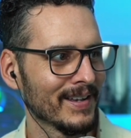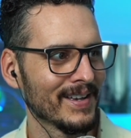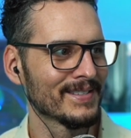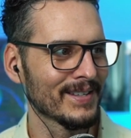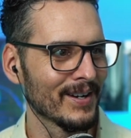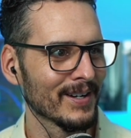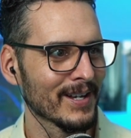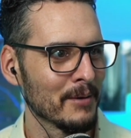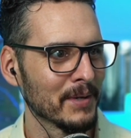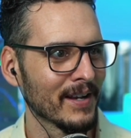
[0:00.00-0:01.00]
start
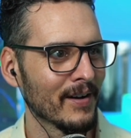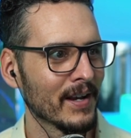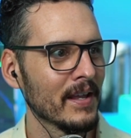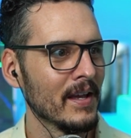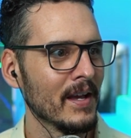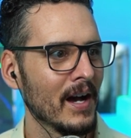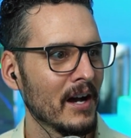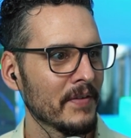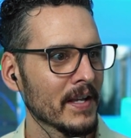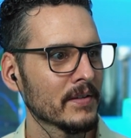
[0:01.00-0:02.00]
commenting on it. I
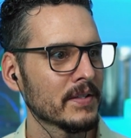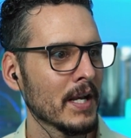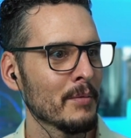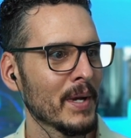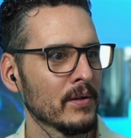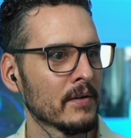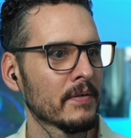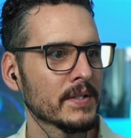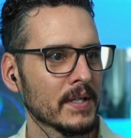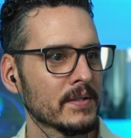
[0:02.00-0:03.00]
found out today my
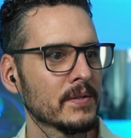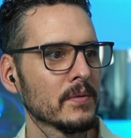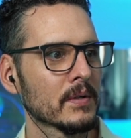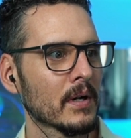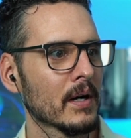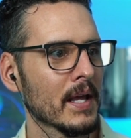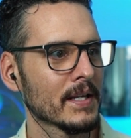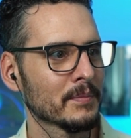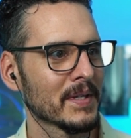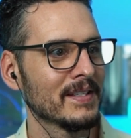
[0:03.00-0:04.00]
university student card
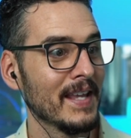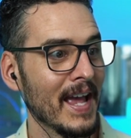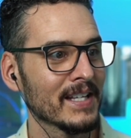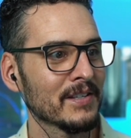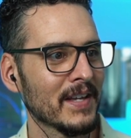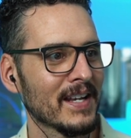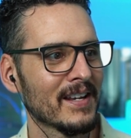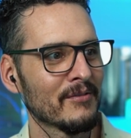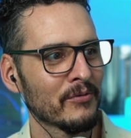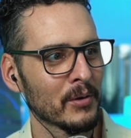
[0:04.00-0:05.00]
has been deactivated
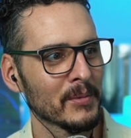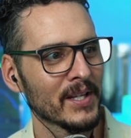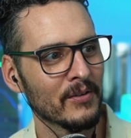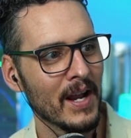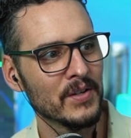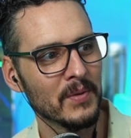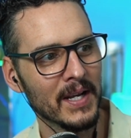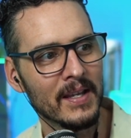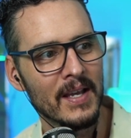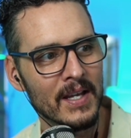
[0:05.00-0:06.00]
and formally
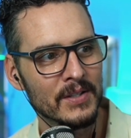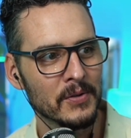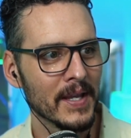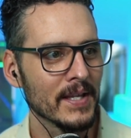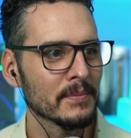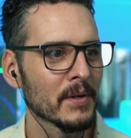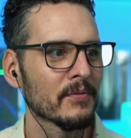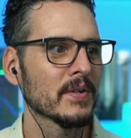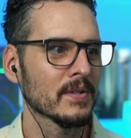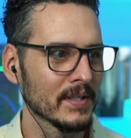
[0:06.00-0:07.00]
graduating, so I guess I'm
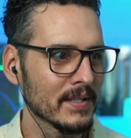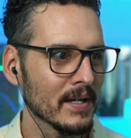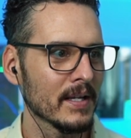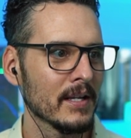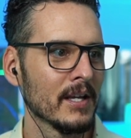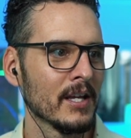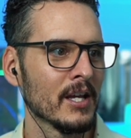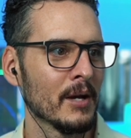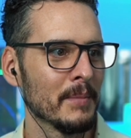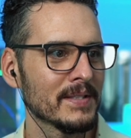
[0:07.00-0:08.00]
officially done.
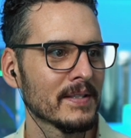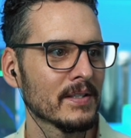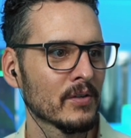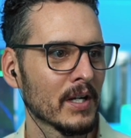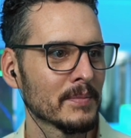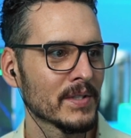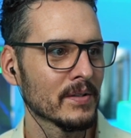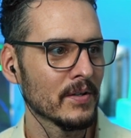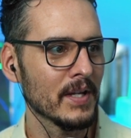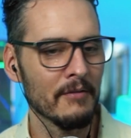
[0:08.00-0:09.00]
Miss these streams.
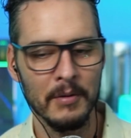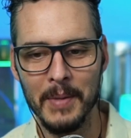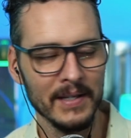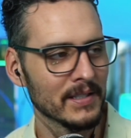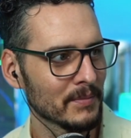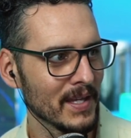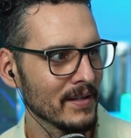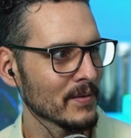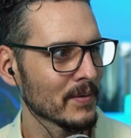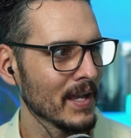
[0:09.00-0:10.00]
Good to have you back, Tim.
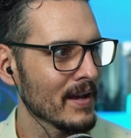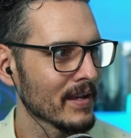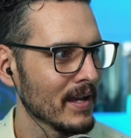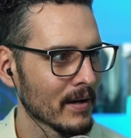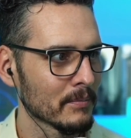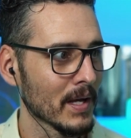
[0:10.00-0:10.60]
Thank you. Yeah.